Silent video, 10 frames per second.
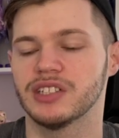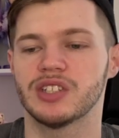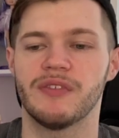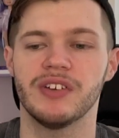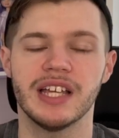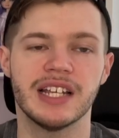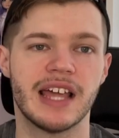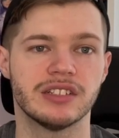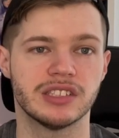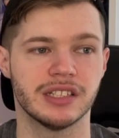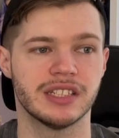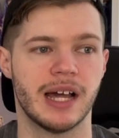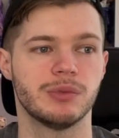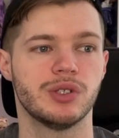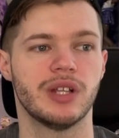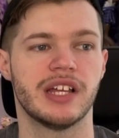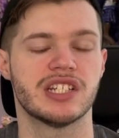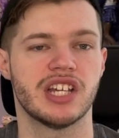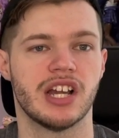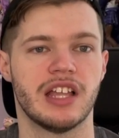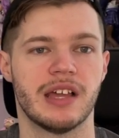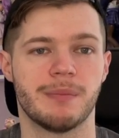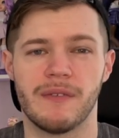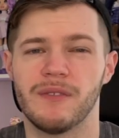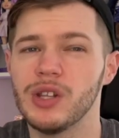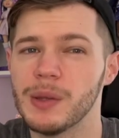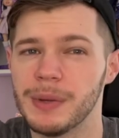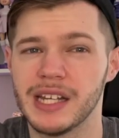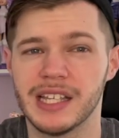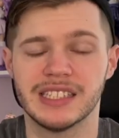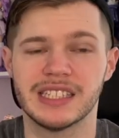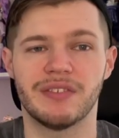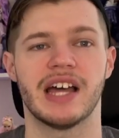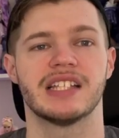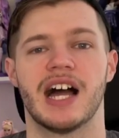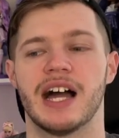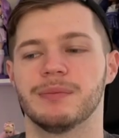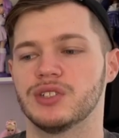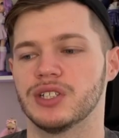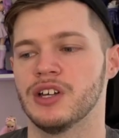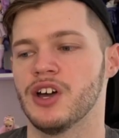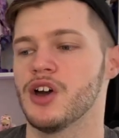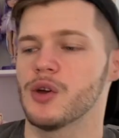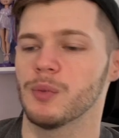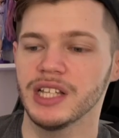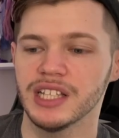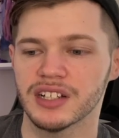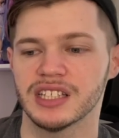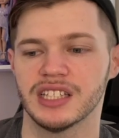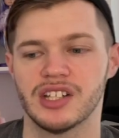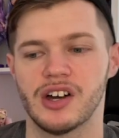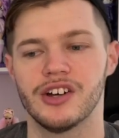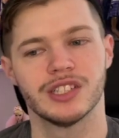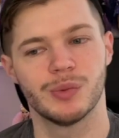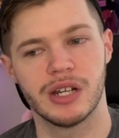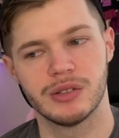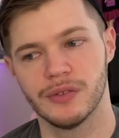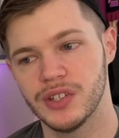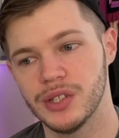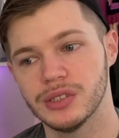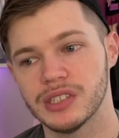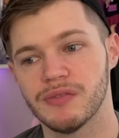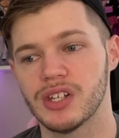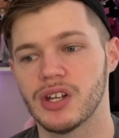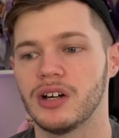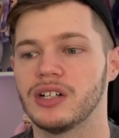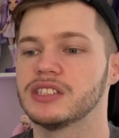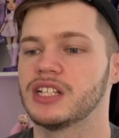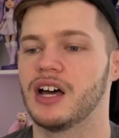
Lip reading: So I feel like now is a good time to like share like my full opinions. I've had time to really look at the dolls, watch reviews of the dolls.